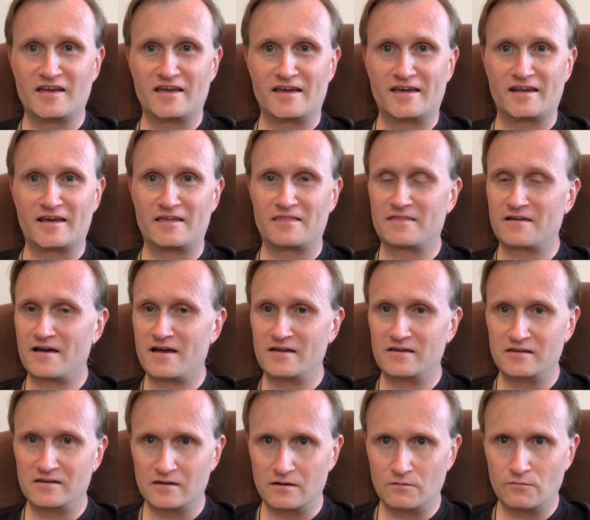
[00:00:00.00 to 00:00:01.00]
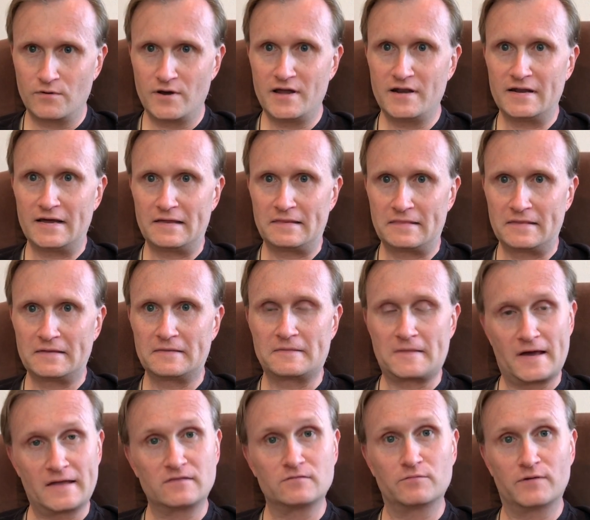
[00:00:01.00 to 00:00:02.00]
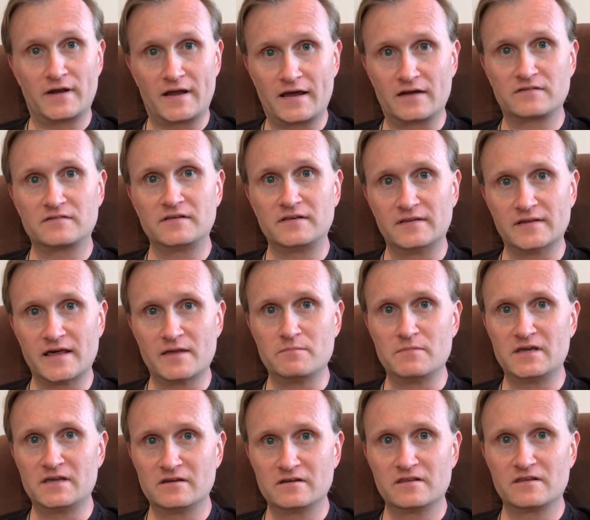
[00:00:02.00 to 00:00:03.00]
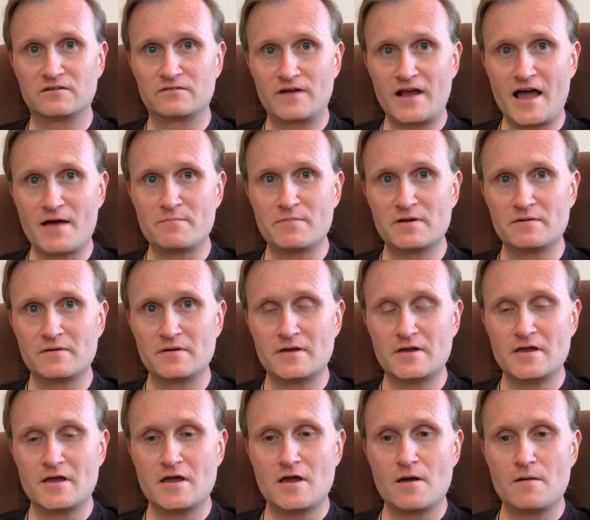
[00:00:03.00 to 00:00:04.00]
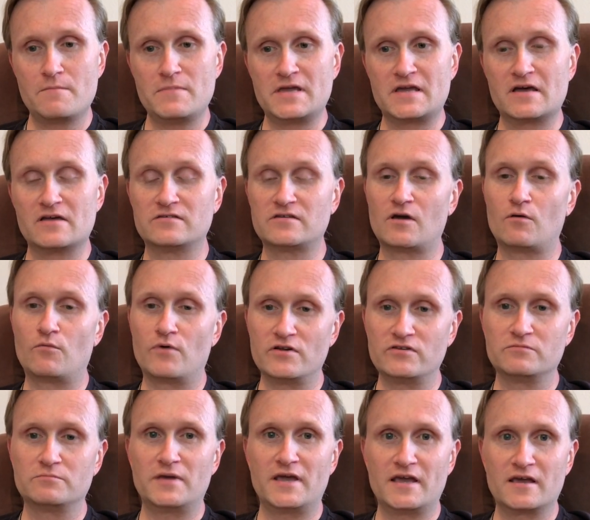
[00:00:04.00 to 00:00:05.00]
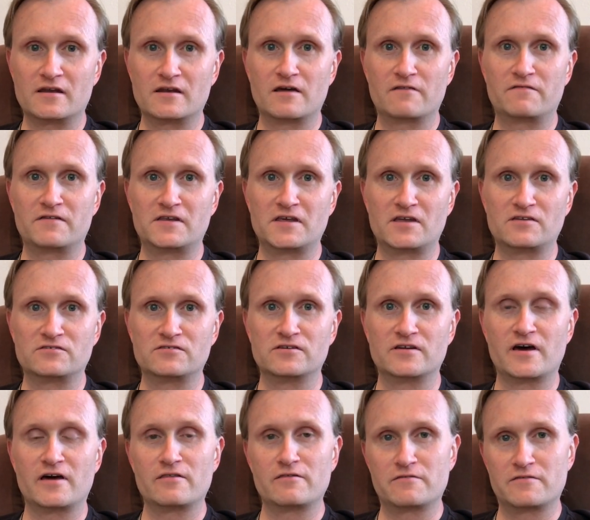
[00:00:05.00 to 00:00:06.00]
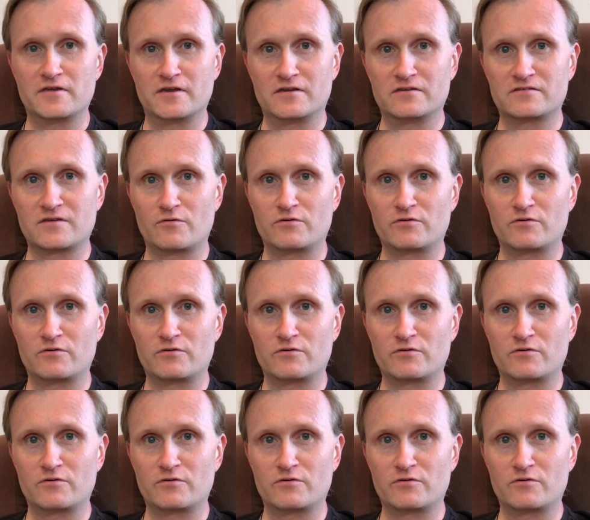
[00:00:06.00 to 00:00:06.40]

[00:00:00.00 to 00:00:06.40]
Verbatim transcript: And I thought, you know what? I think that's what actually led me into the trap because I wasn't paying enough attention to other things.